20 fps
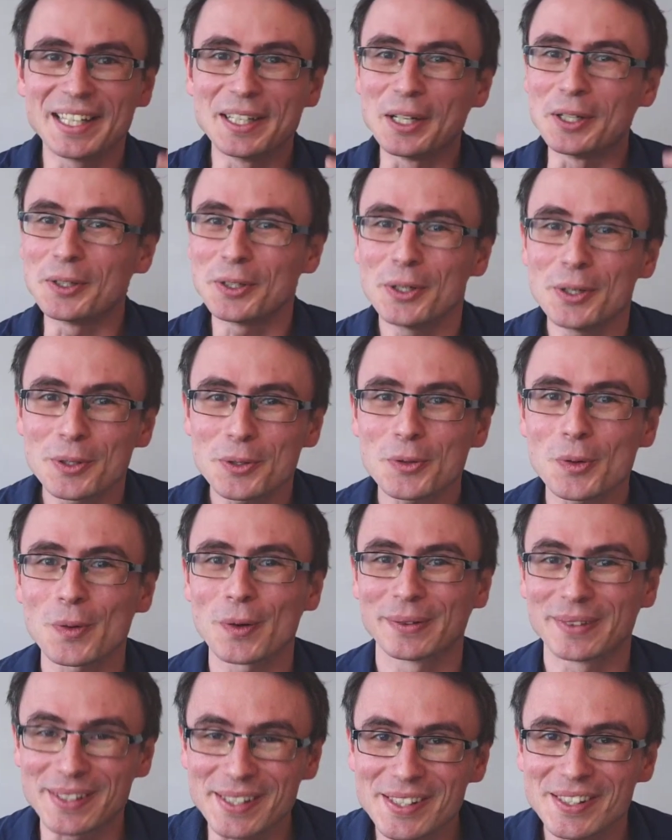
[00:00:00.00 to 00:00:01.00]
In a
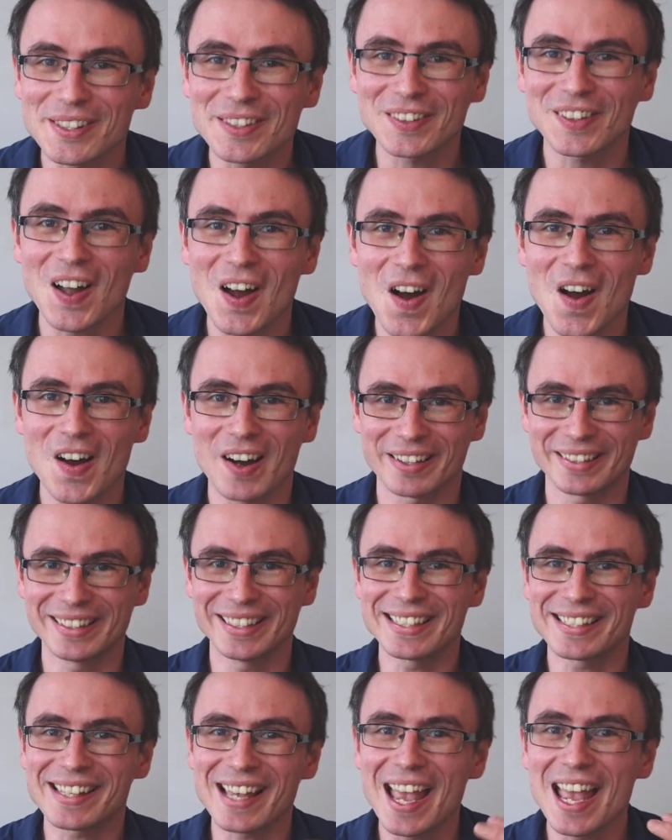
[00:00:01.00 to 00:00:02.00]
neutron star,
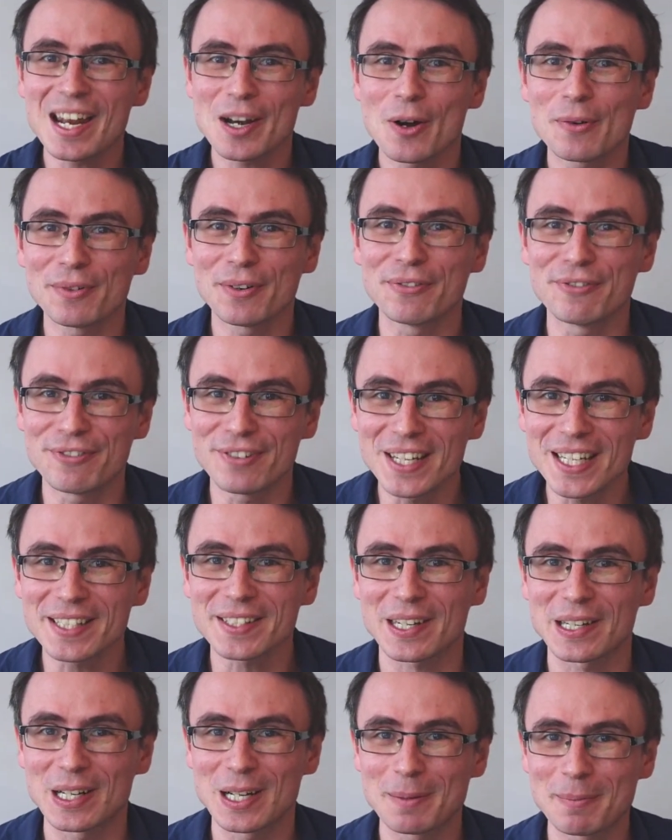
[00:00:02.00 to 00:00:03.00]
this n over
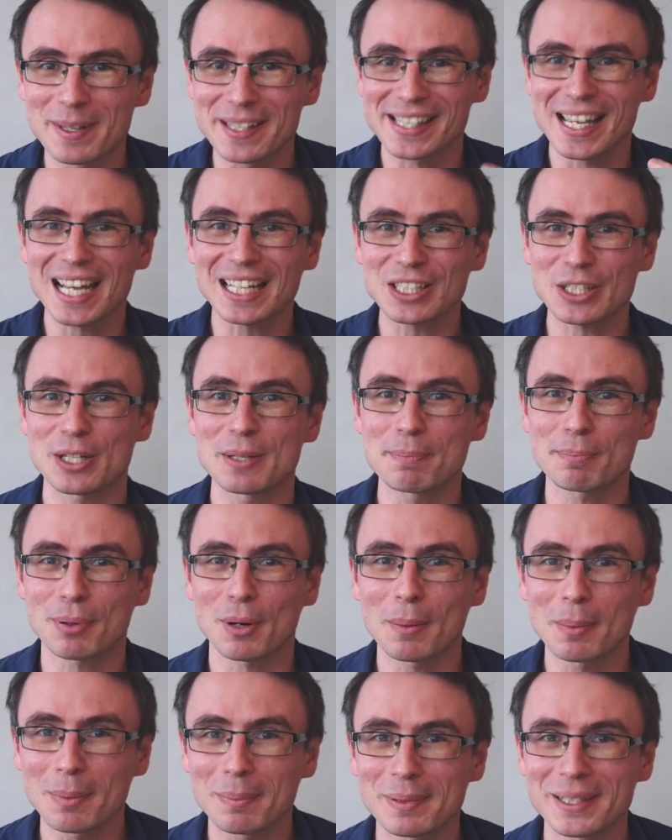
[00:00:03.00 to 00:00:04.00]
v term is actually
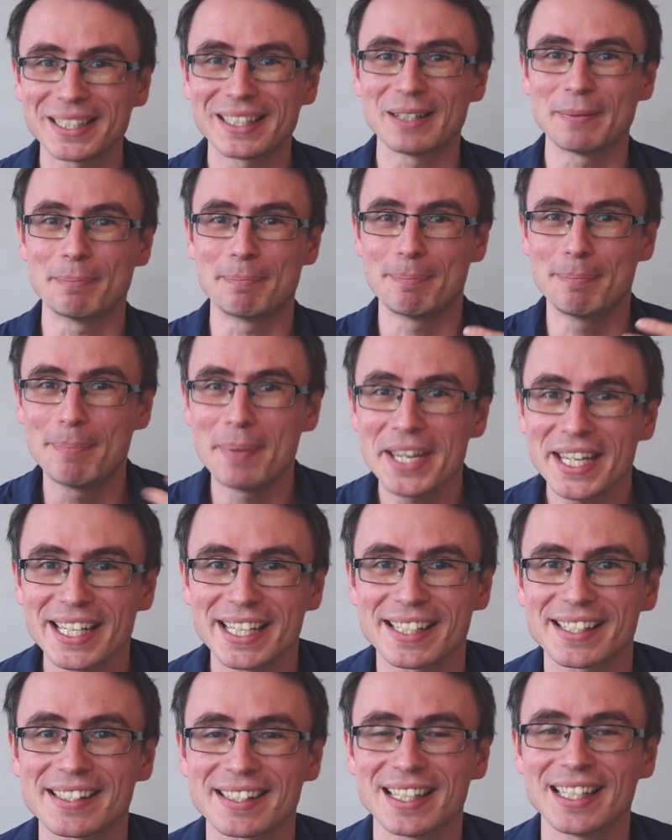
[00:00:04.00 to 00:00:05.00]
probably the
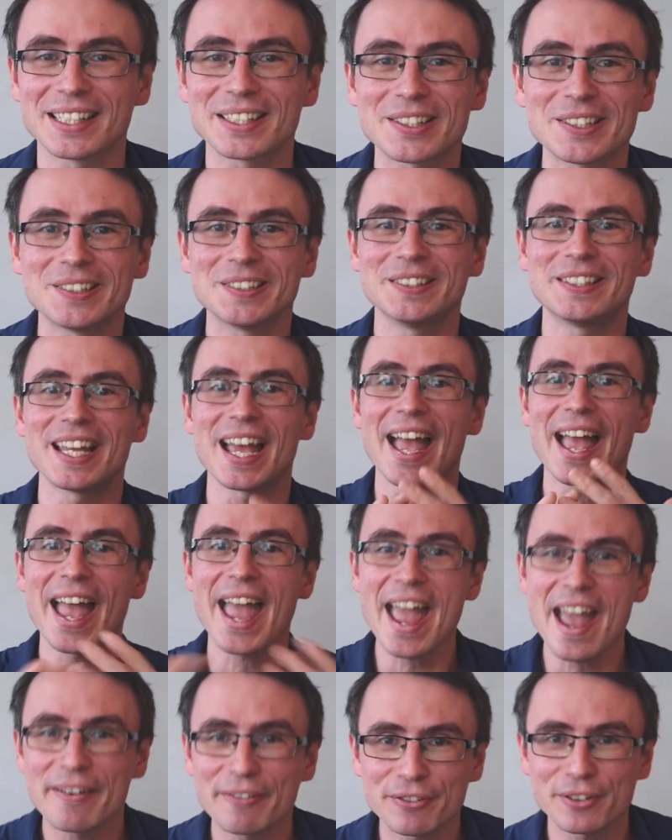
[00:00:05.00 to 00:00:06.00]
biggest it could
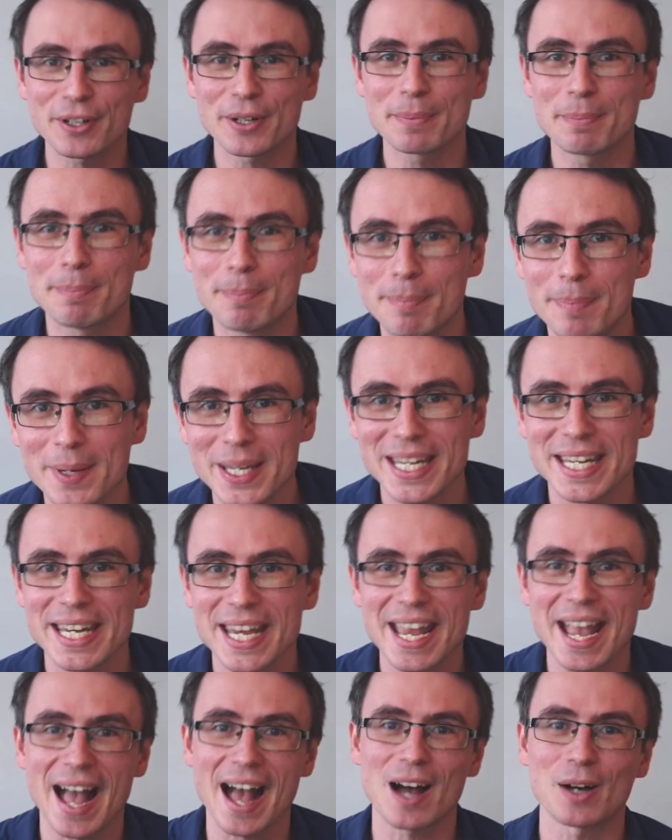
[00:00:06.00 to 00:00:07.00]
ever
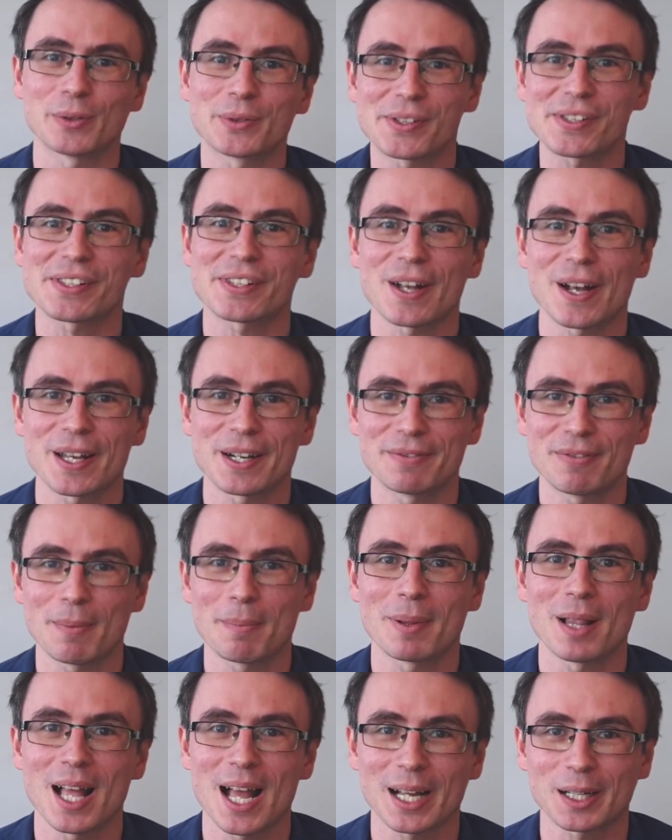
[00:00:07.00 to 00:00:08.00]
be outside of
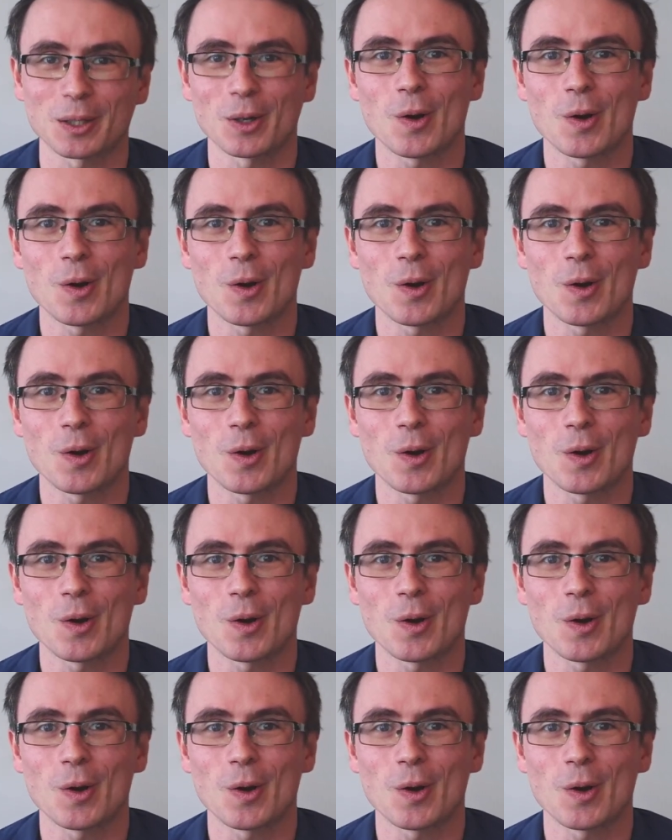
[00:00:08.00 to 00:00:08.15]
a black